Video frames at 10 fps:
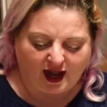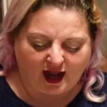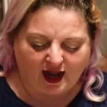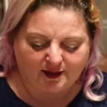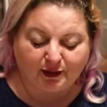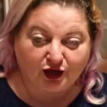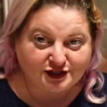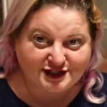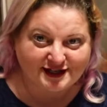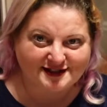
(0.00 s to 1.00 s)
I
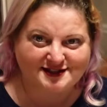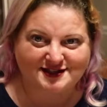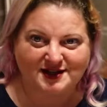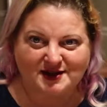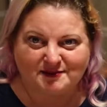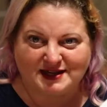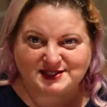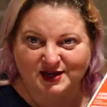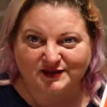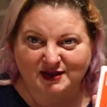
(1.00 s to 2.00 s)
purchased
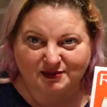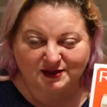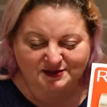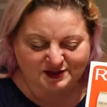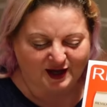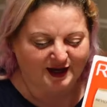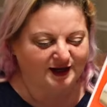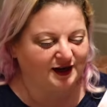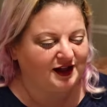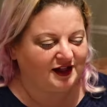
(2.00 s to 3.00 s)
myself a blow
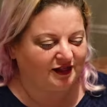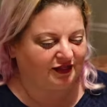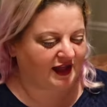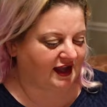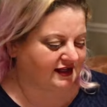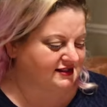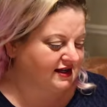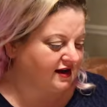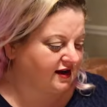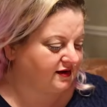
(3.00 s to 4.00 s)
dryer that
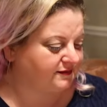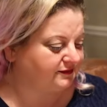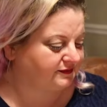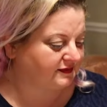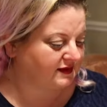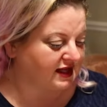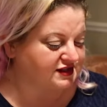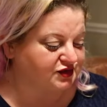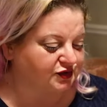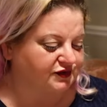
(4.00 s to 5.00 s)

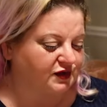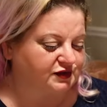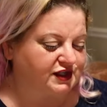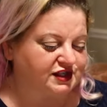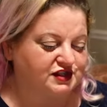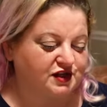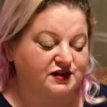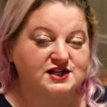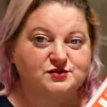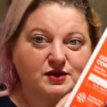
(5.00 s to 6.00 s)
is dual voltage. So
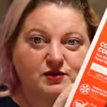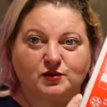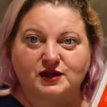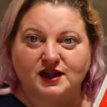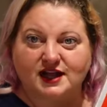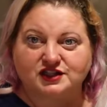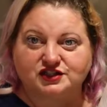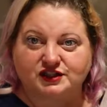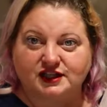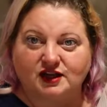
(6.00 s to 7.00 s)
this one will
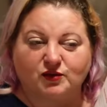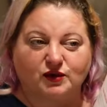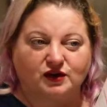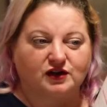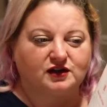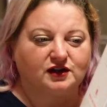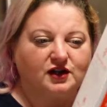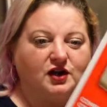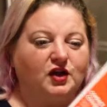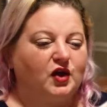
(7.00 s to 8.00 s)
actually work
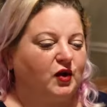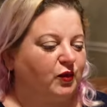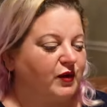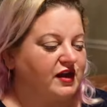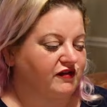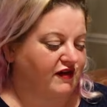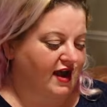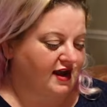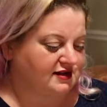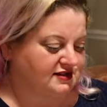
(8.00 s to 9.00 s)
with
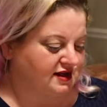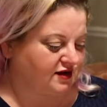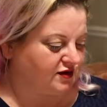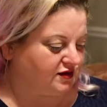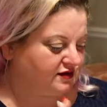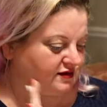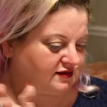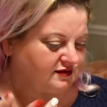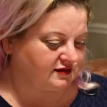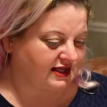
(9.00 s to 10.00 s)
that. So
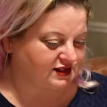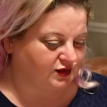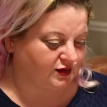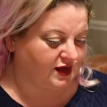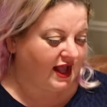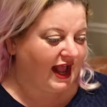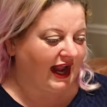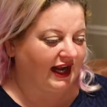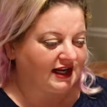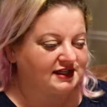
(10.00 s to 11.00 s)
that's cool.
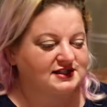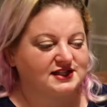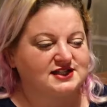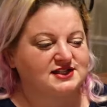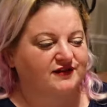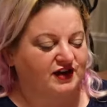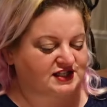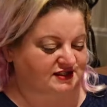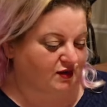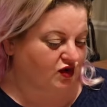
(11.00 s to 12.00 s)
And this is a very
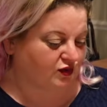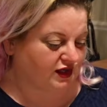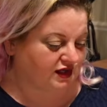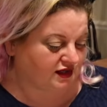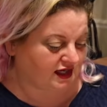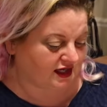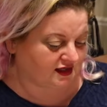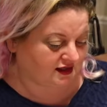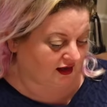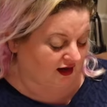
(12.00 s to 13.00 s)
small one. It